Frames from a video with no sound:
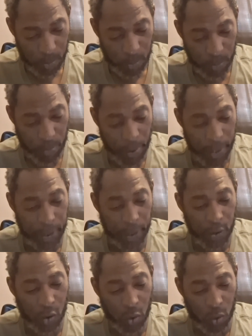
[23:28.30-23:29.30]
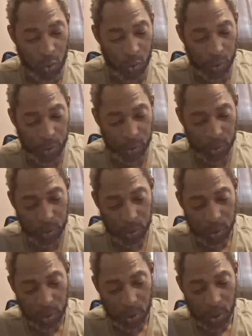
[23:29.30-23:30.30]
Braided cords.
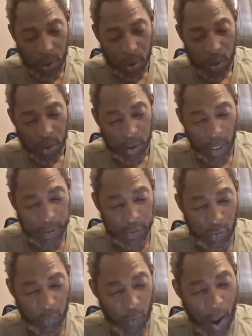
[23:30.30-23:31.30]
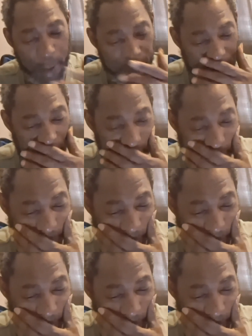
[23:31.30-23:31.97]
That's the wrapping.